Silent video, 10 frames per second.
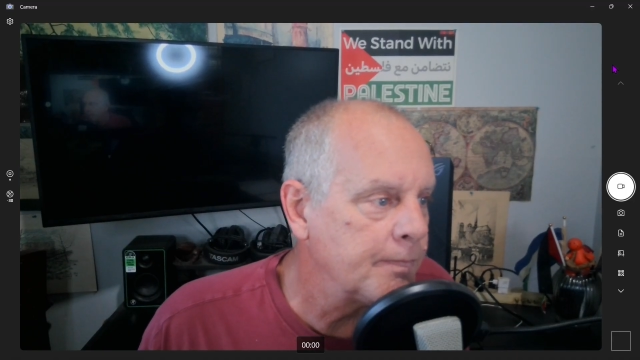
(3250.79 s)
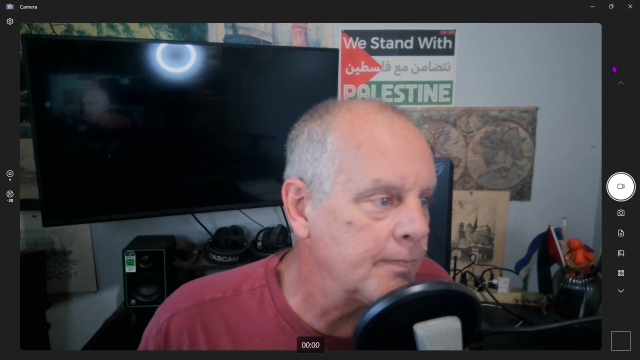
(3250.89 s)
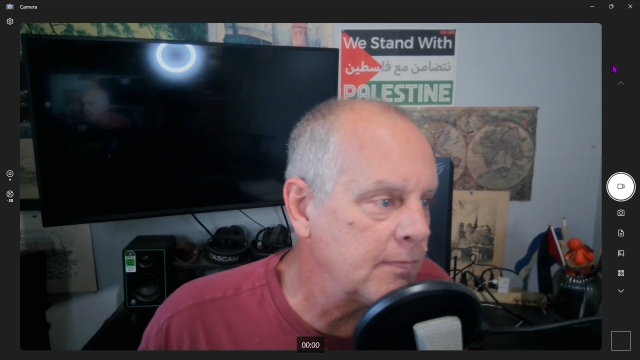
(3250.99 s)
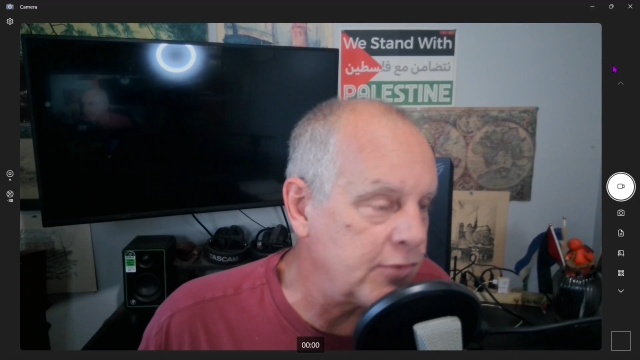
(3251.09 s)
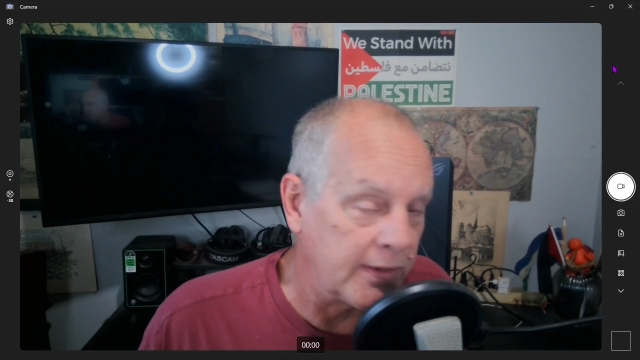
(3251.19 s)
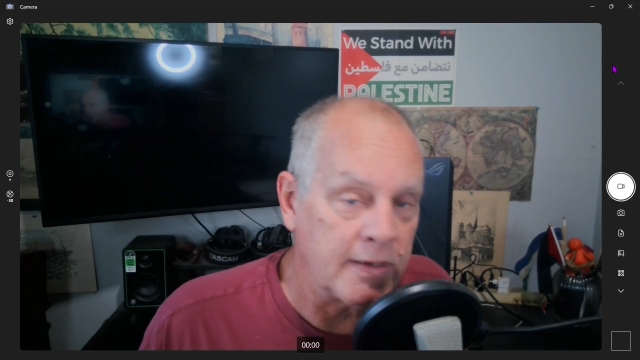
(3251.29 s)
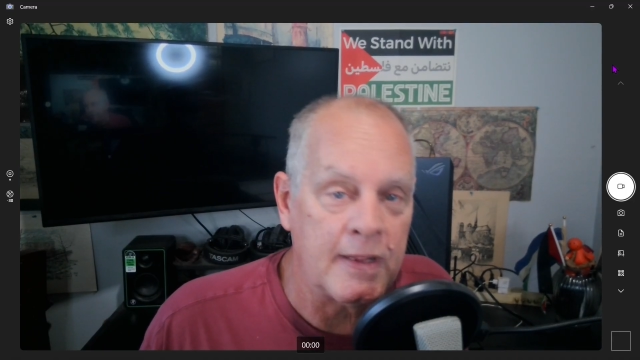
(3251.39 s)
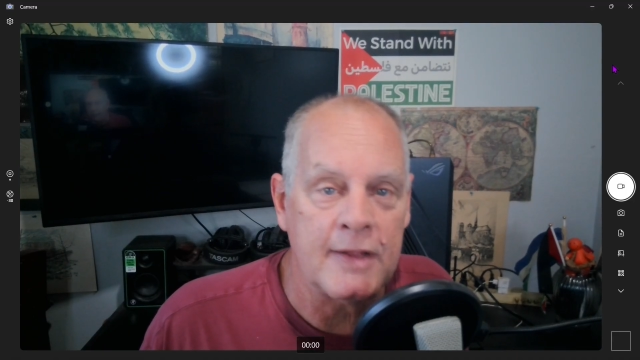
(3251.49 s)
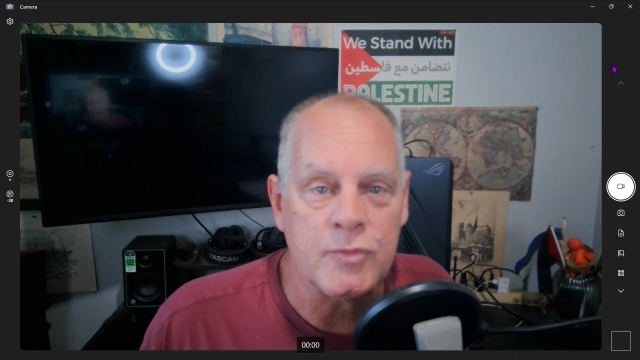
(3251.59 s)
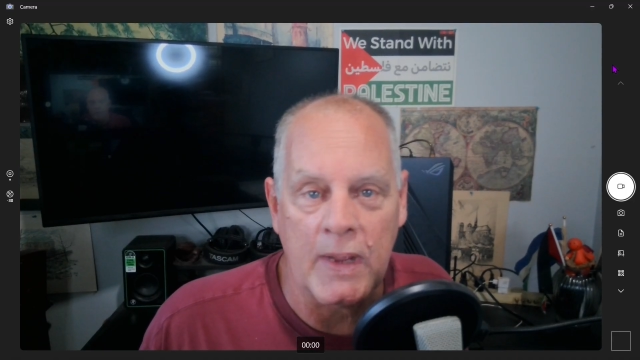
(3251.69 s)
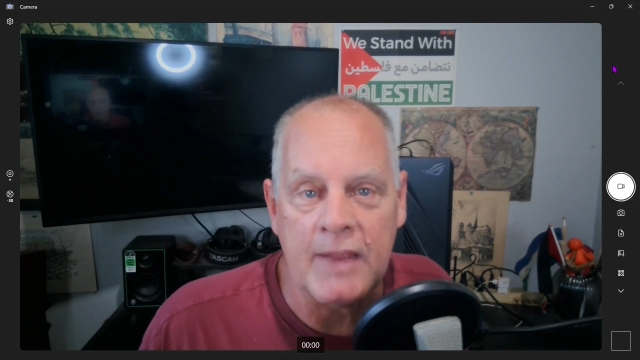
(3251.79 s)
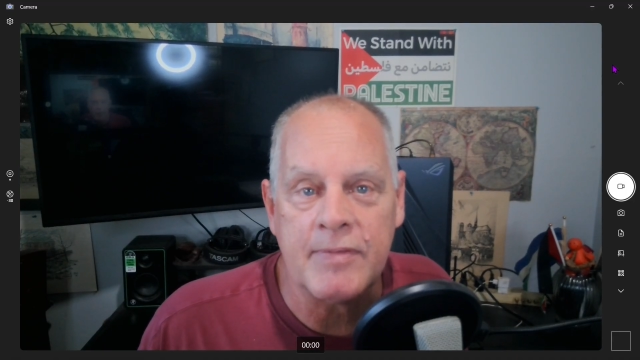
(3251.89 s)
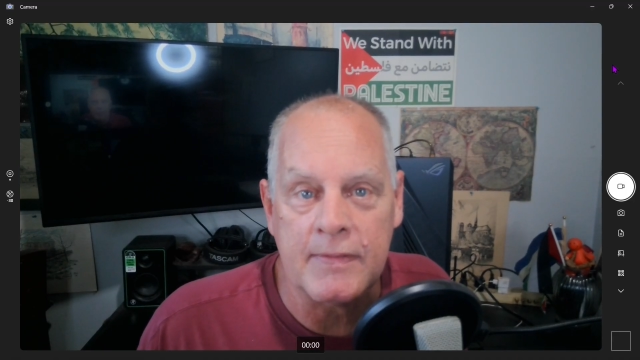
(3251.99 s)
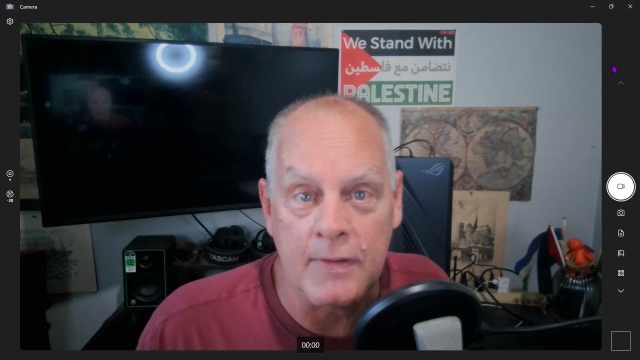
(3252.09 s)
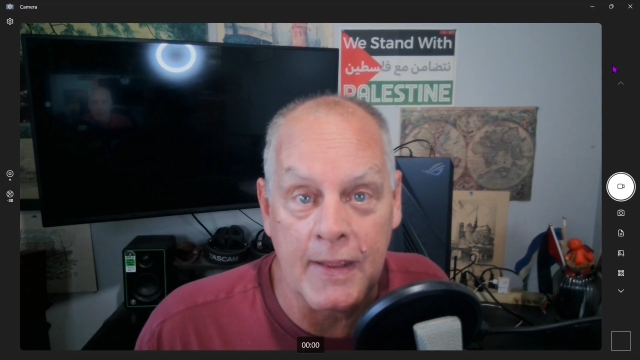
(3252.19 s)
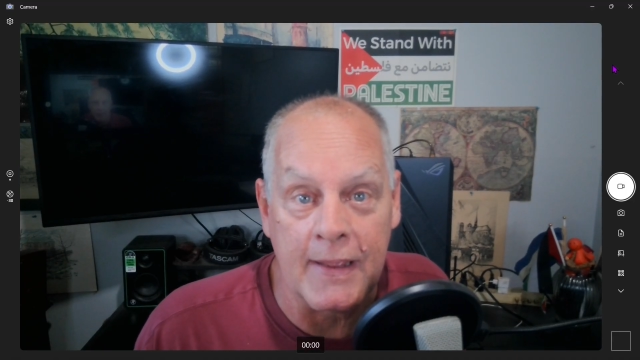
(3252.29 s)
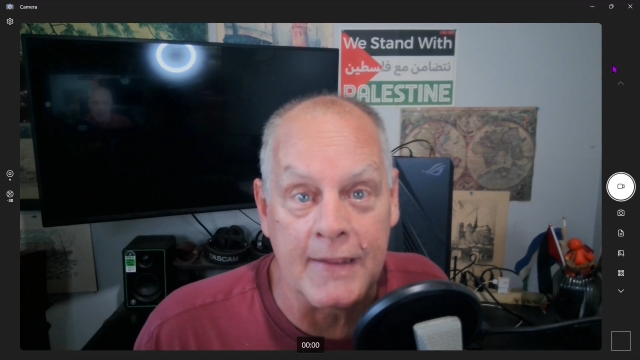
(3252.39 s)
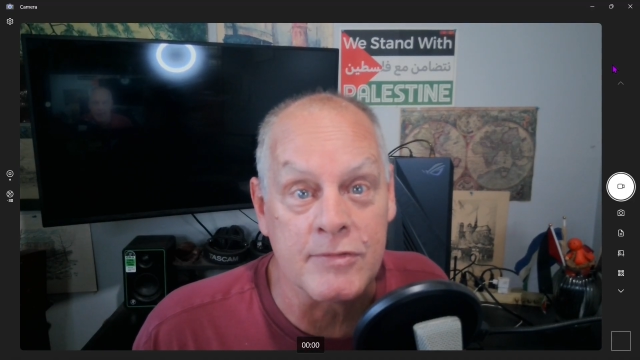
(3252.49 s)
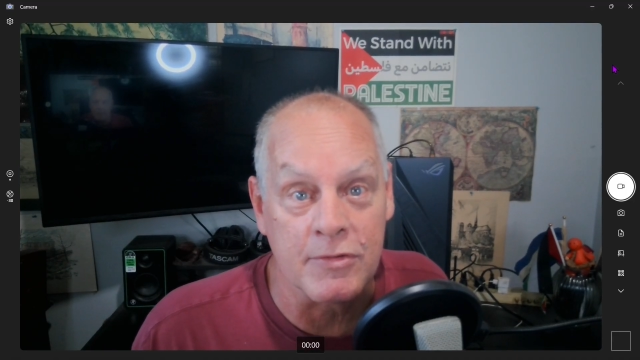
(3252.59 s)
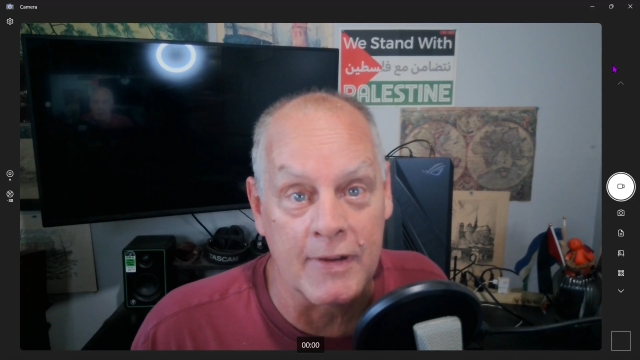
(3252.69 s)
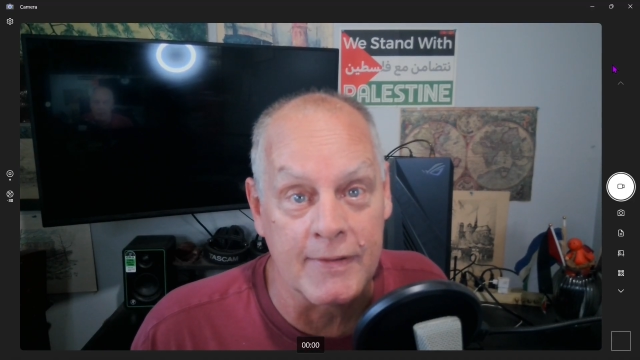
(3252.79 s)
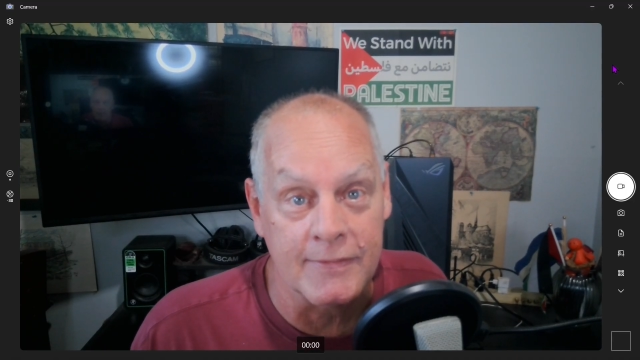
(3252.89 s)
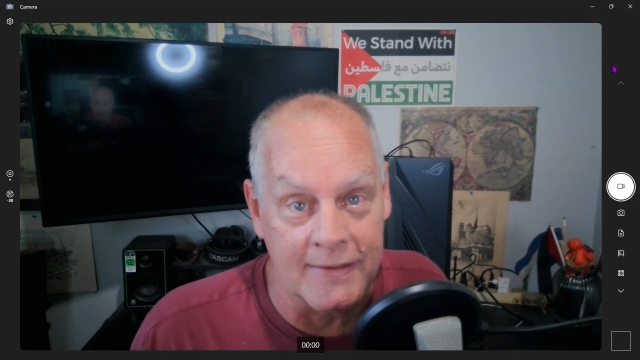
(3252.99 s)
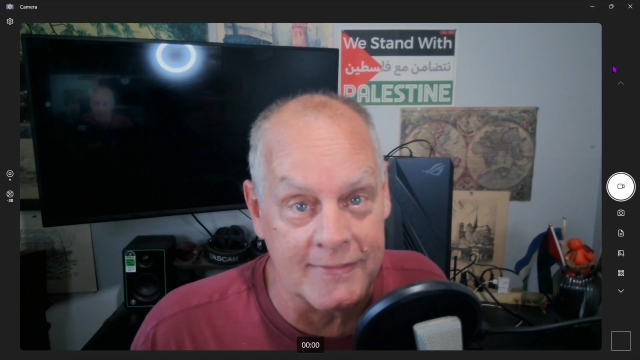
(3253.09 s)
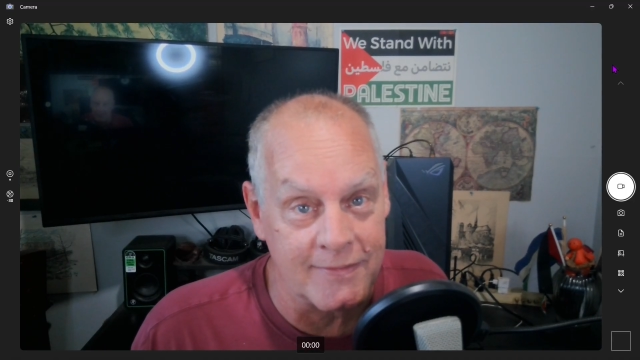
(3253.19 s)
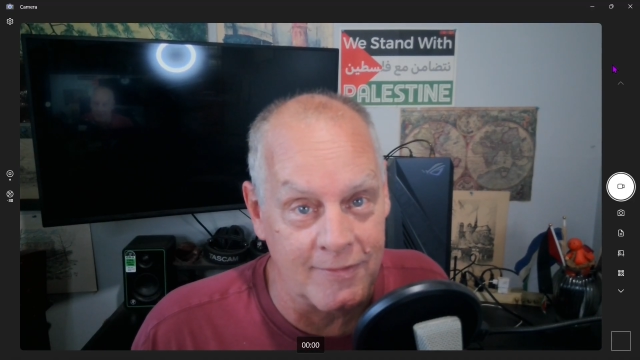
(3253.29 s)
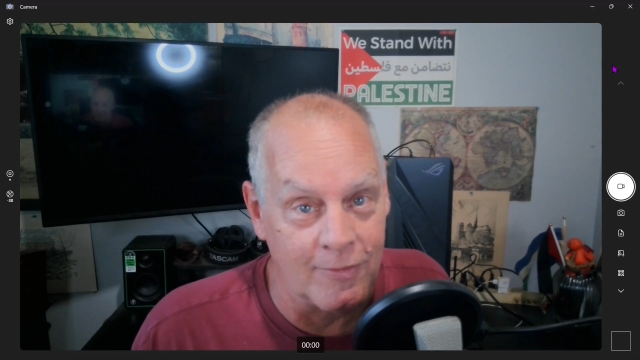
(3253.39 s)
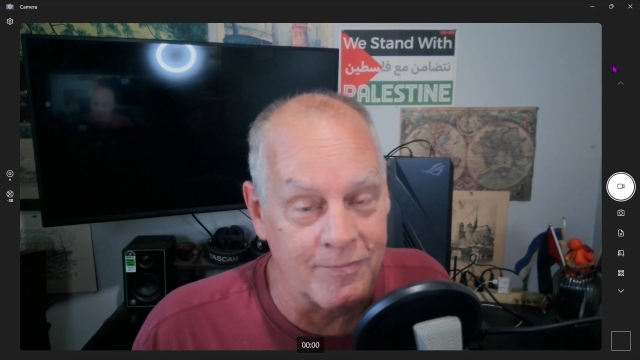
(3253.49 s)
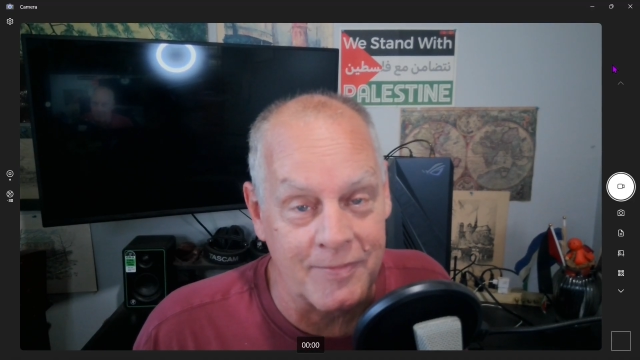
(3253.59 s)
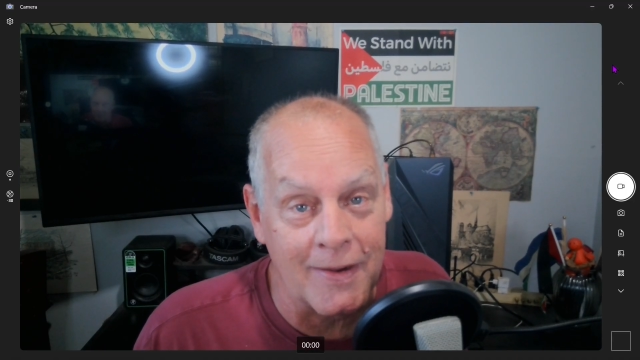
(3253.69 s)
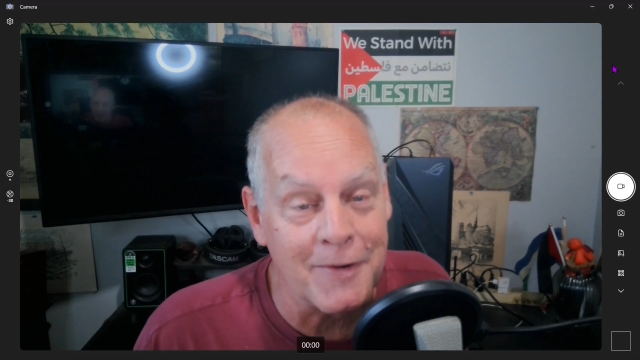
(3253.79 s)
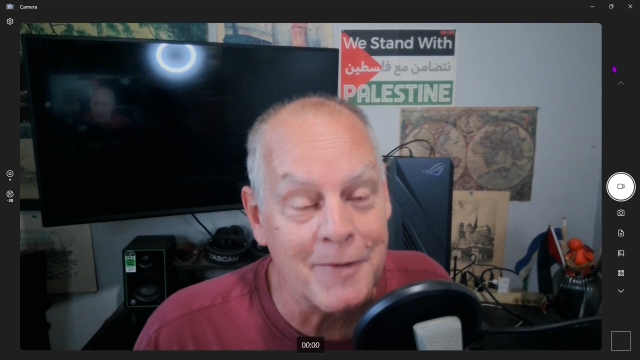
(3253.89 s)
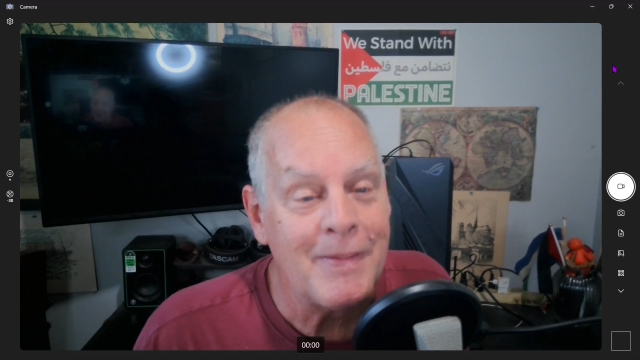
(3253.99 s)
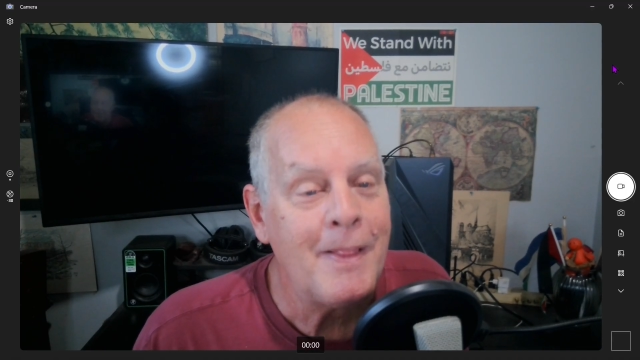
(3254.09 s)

chicken heads waving their hands around like they're on fire